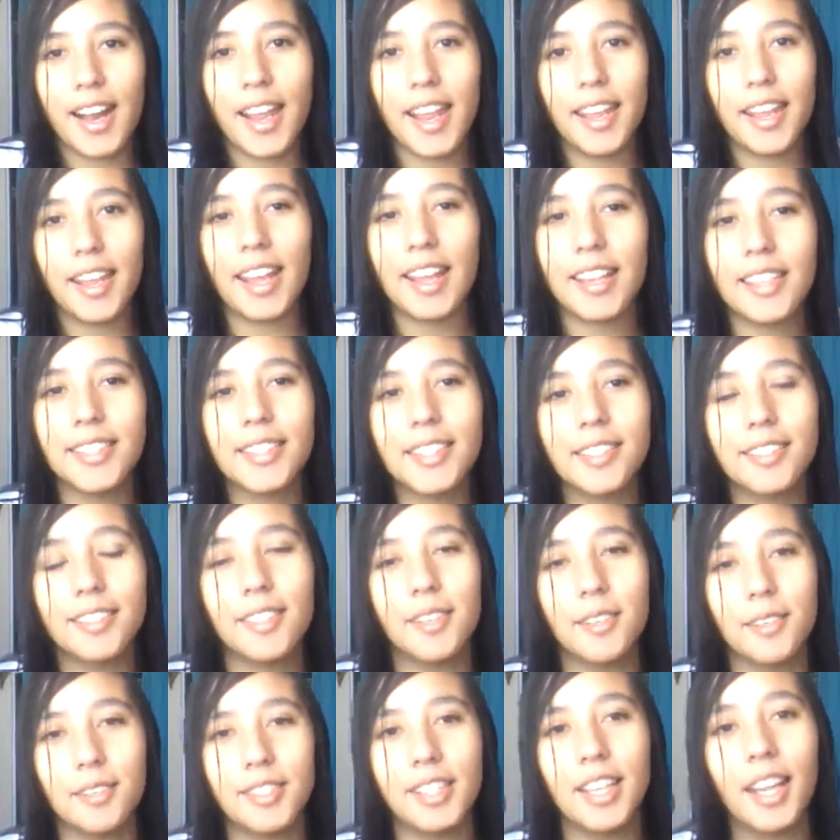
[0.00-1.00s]
Hey guys,
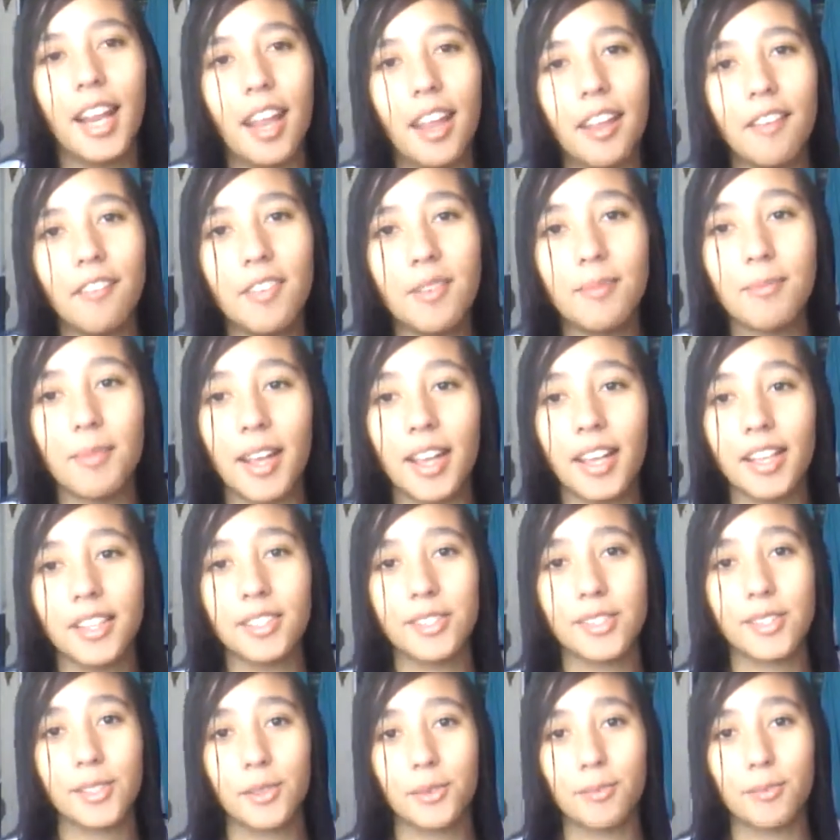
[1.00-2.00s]
so today for
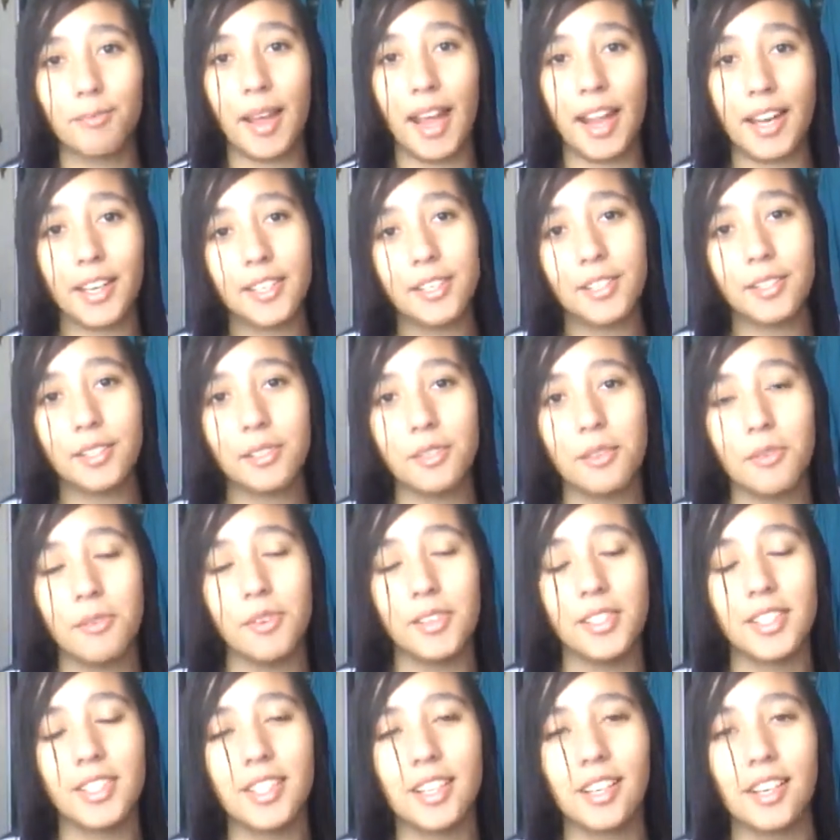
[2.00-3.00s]
my back to
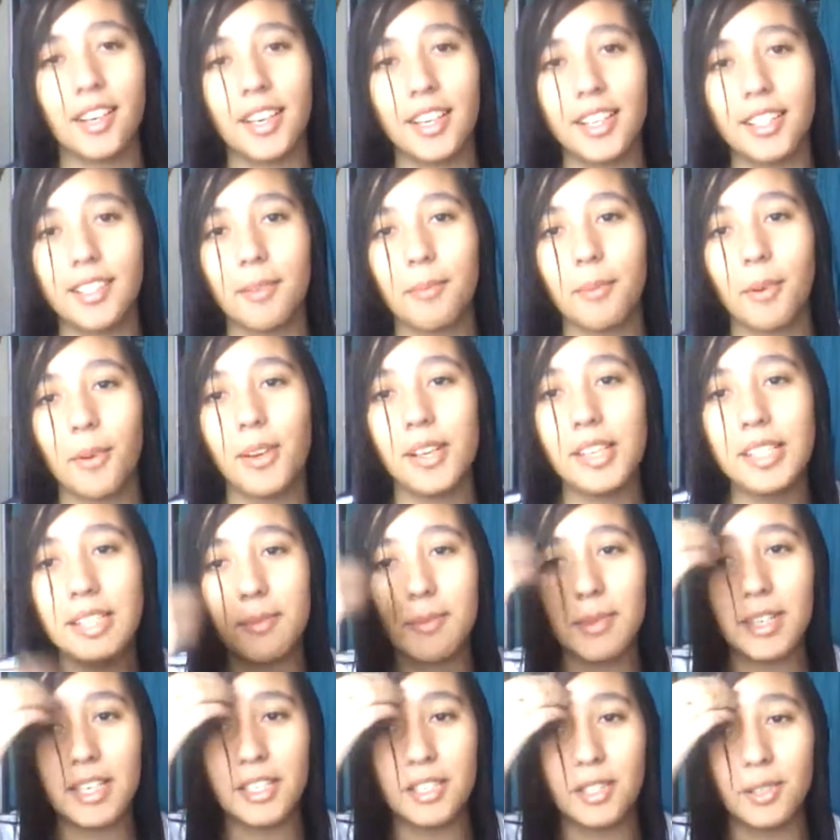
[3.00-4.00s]
school series I'm going
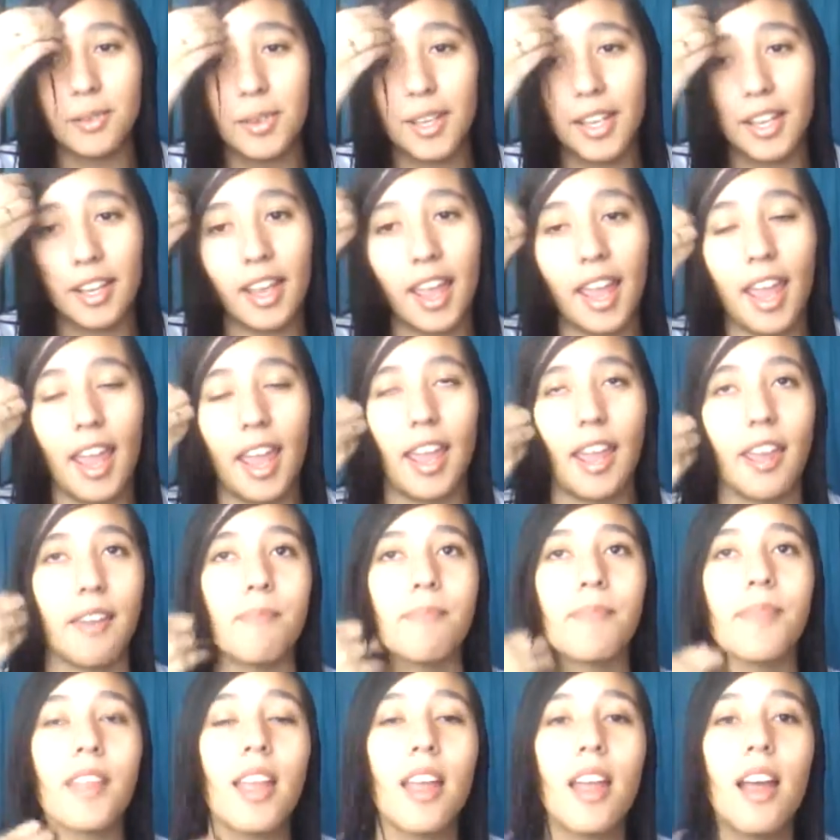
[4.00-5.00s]
to be doing
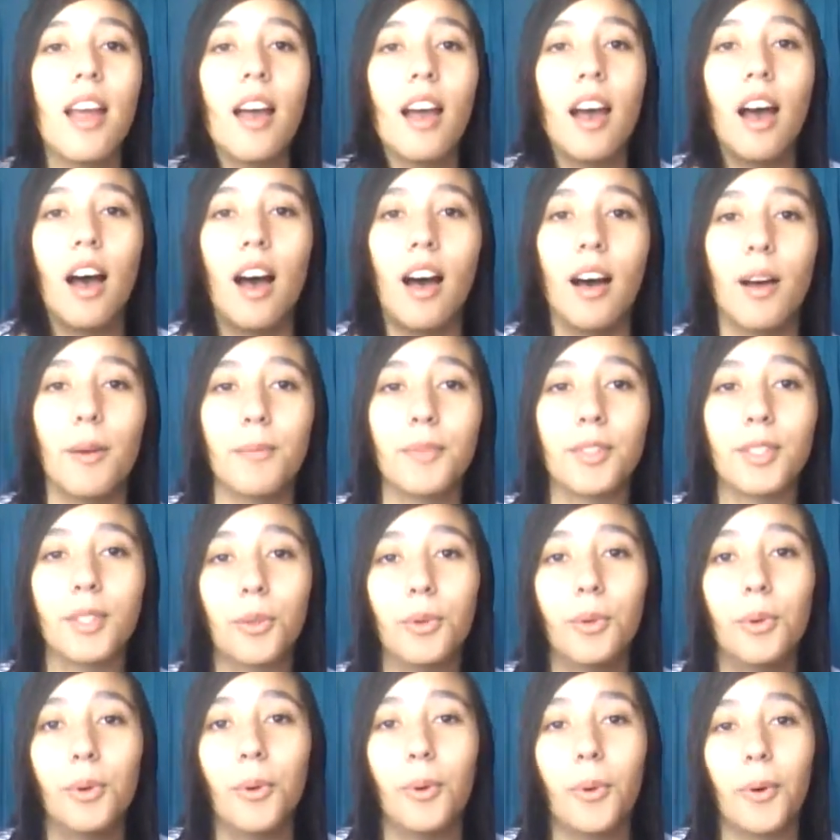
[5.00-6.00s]
a um,
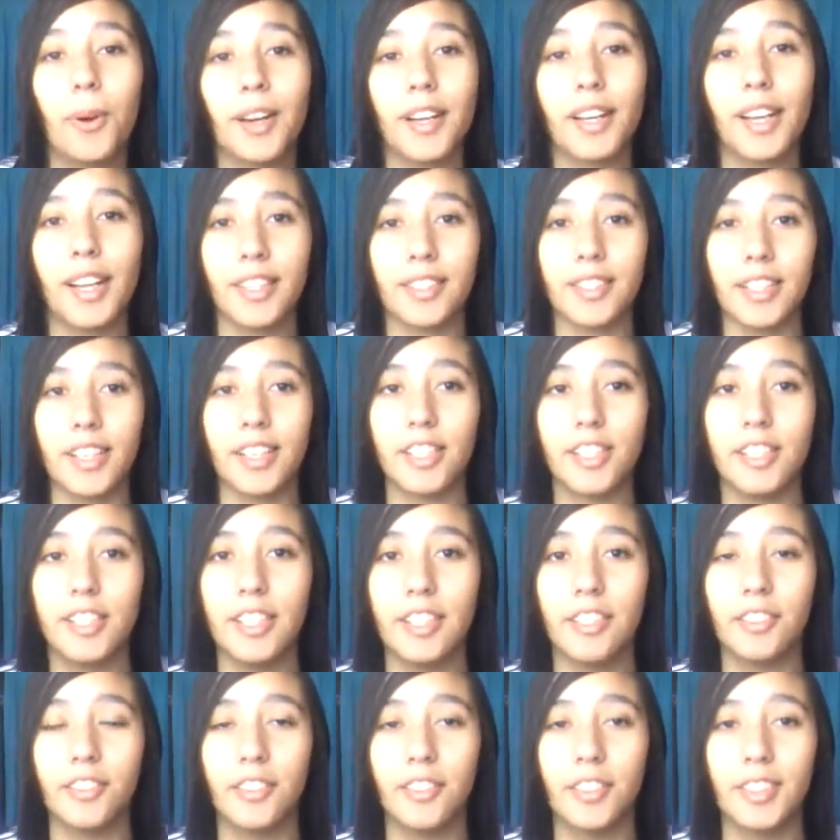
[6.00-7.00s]
school
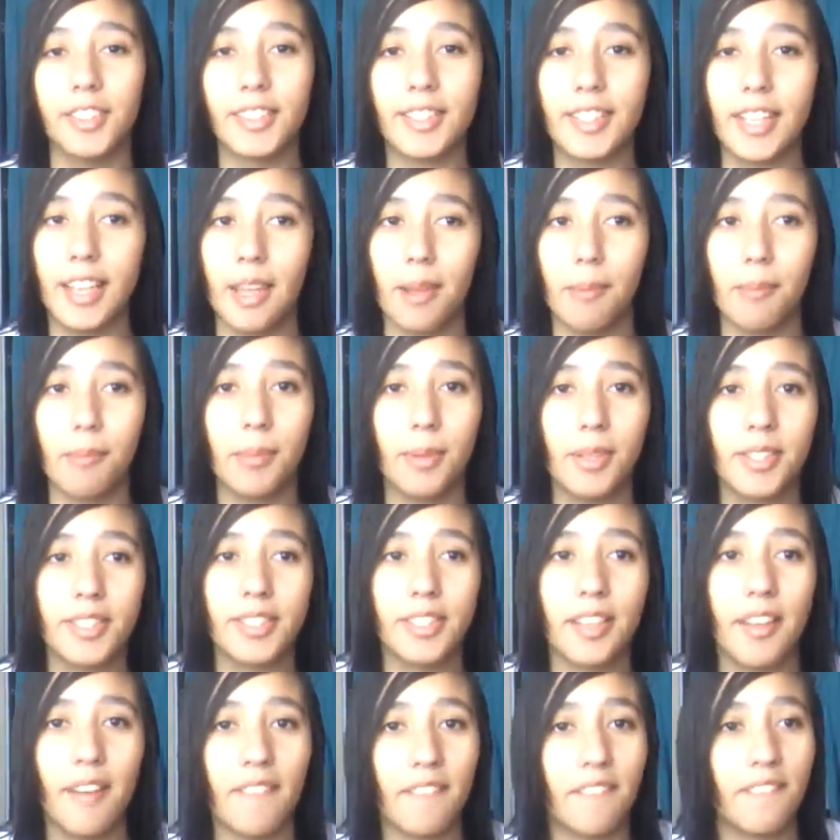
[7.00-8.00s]
organizational
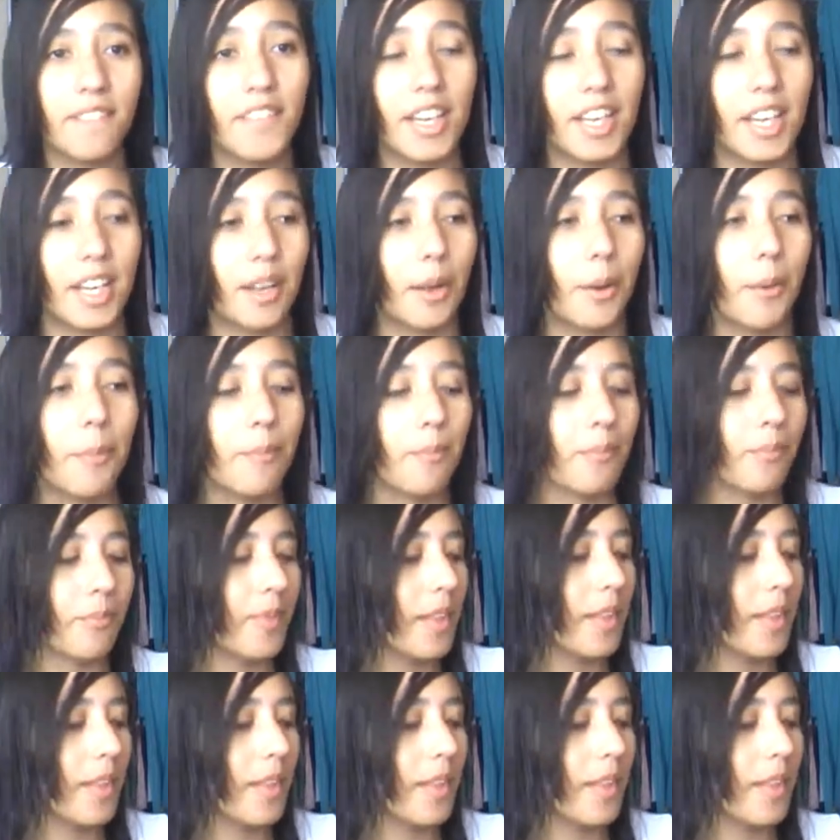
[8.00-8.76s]
tips video.